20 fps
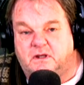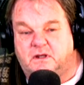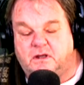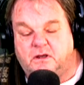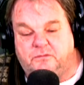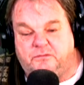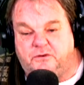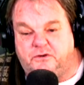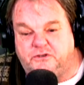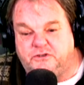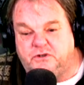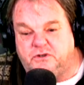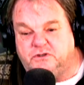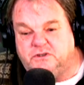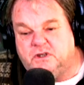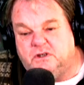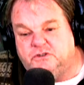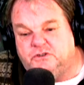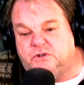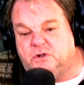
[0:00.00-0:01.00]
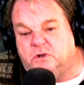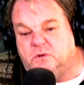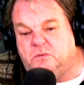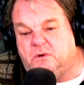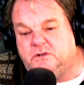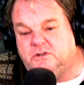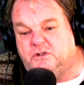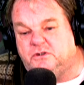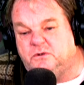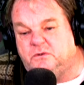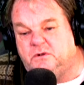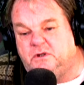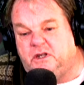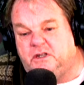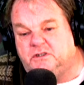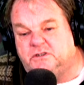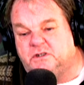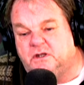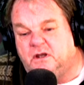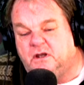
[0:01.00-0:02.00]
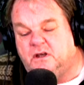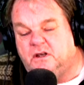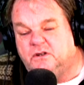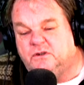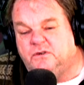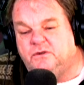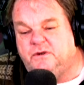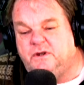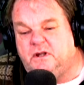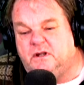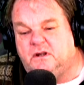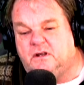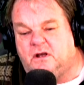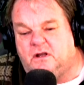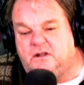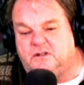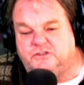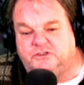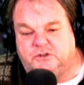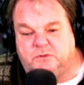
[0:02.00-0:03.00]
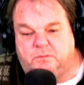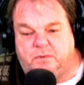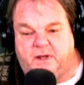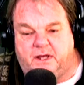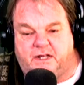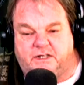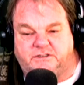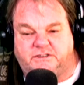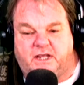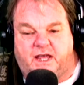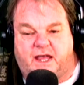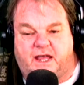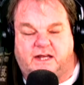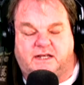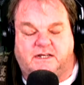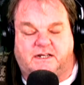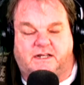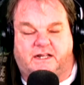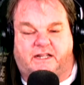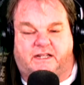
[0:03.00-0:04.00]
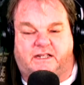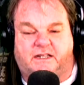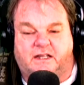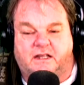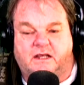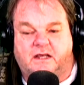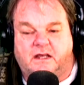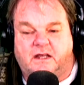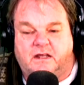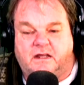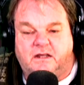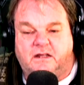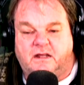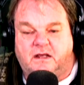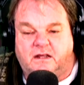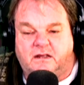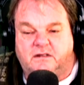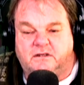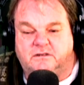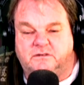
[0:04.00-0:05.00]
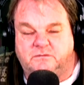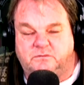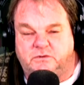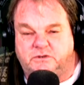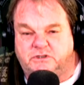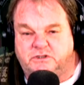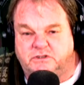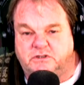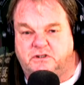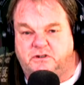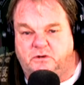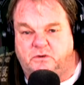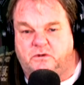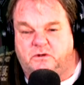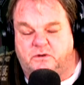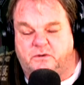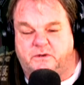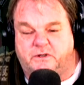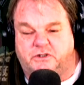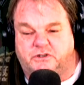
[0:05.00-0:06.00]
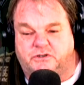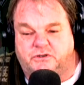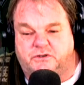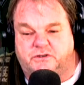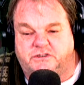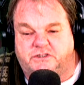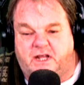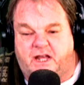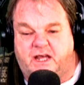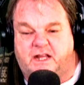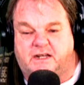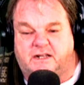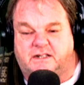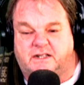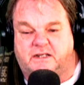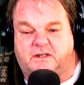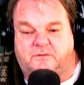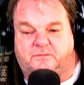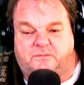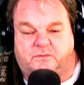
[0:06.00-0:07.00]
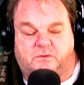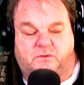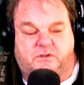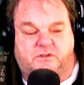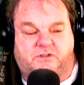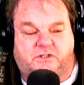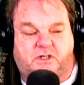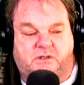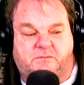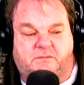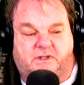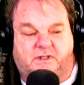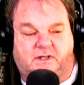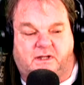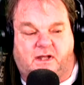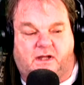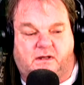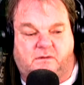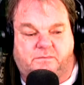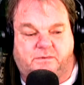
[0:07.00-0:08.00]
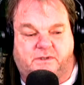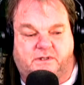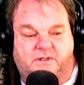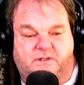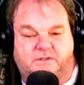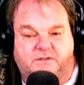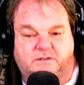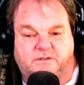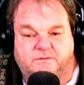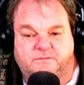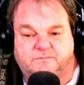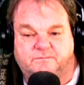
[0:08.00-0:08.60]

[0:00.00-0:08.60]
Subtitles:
Officials unsure what to do next. Korea calls Japan's handling, which is the nuclear industry's handling of Fukushima, incompetent.